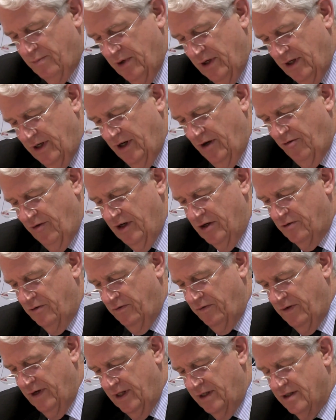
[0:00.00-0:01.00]
building
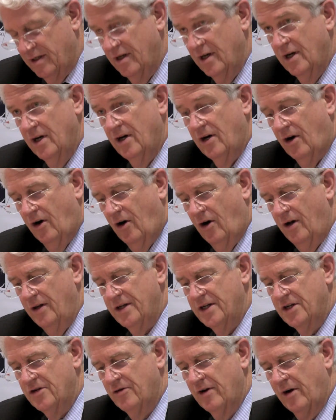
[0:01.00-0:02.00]
retrofits, all
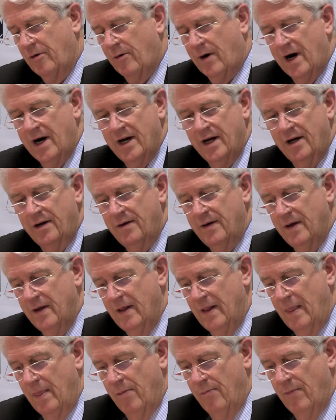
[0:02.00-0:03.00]
these require
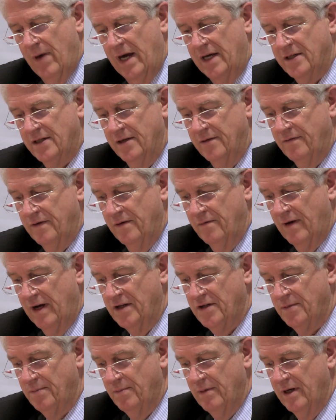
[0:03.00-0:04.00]
massive
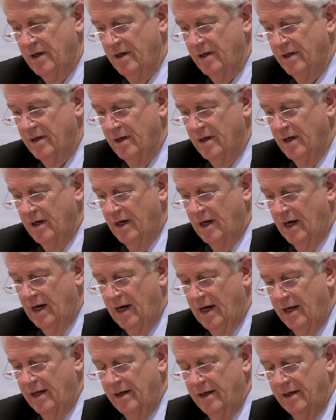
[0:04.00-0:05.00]
investment
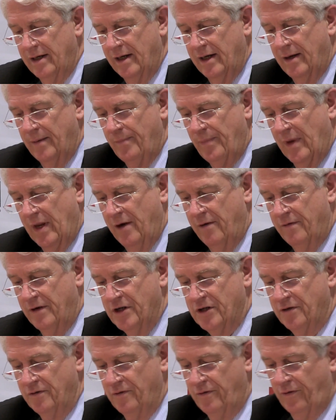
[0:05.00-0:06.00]
and a
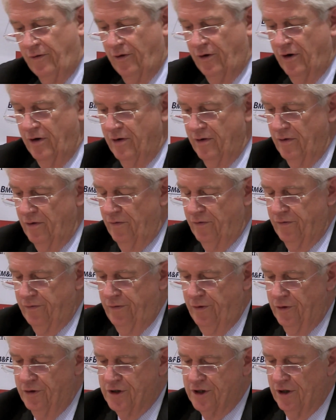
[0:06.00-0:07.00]
vision for
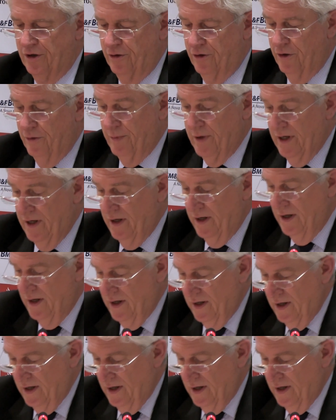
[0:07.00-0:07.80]
future urban